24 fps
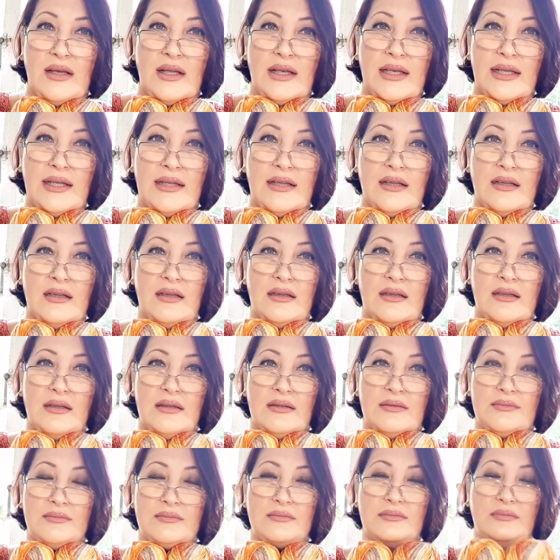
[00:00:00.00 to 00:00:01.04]

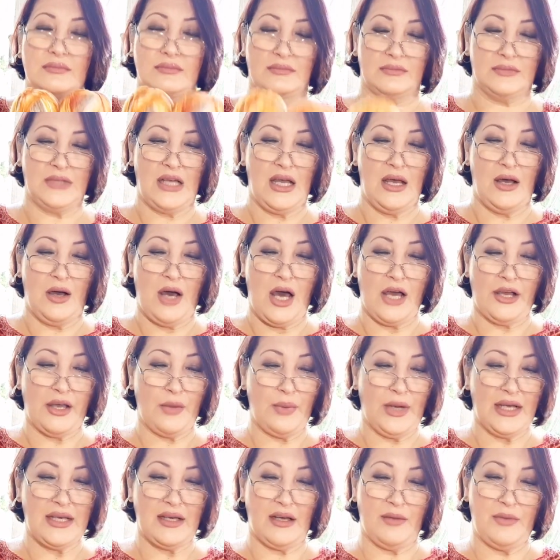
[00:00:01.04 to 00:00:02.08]
little, okay,
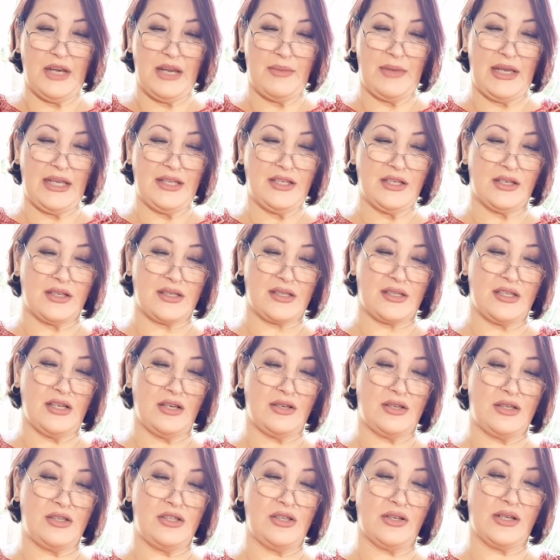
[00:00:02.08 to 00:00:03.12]
wait, how many meters? So
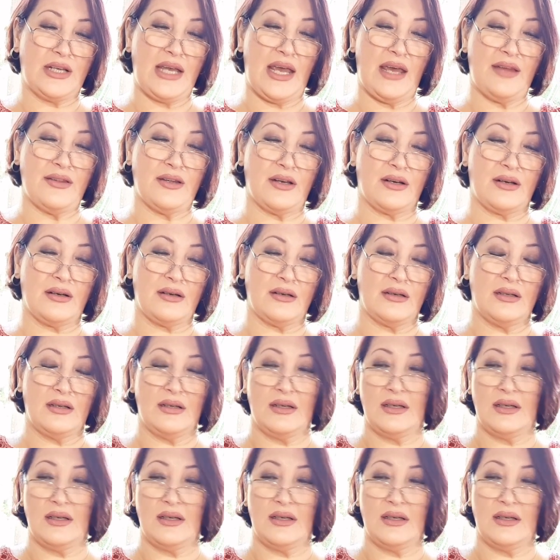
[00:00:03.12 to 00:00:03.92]
together,